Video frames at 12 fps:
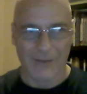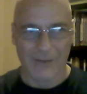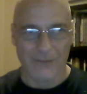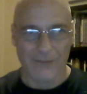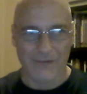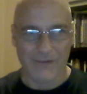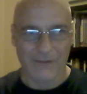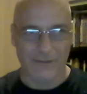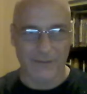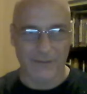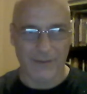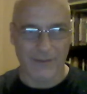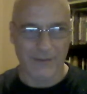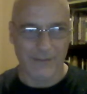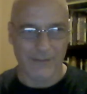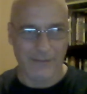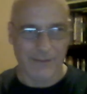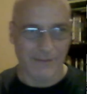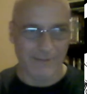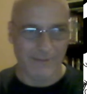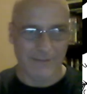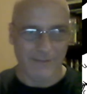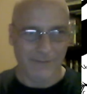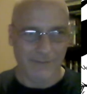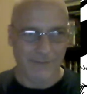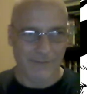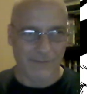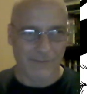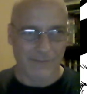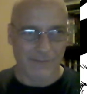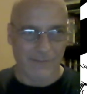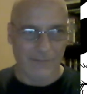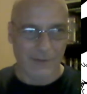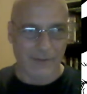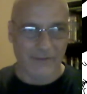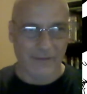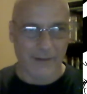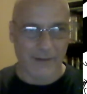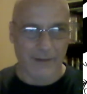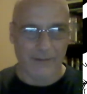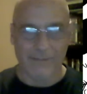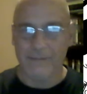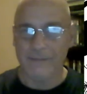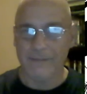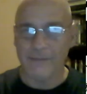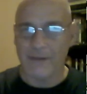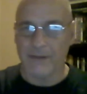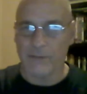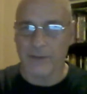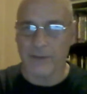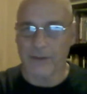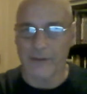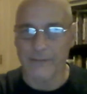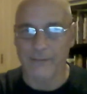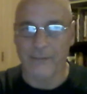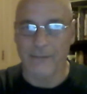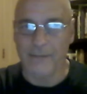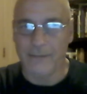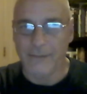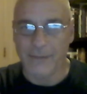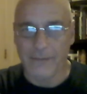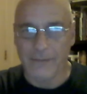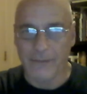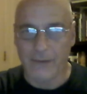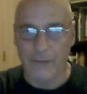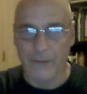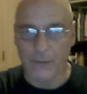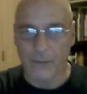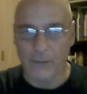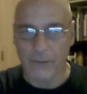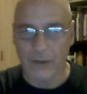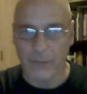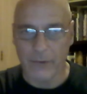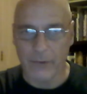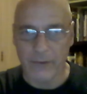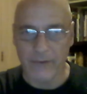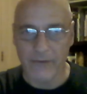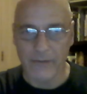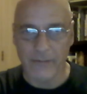What's it? This way? Yeah. Lazy cat. Get to work. We got work to do.